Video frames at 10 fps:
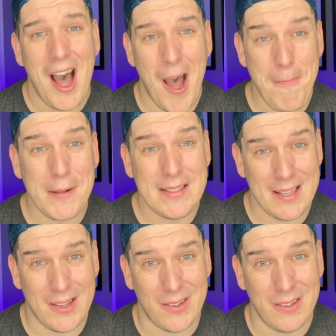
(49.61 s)
up
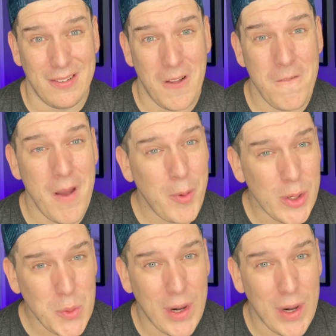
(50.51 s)
until February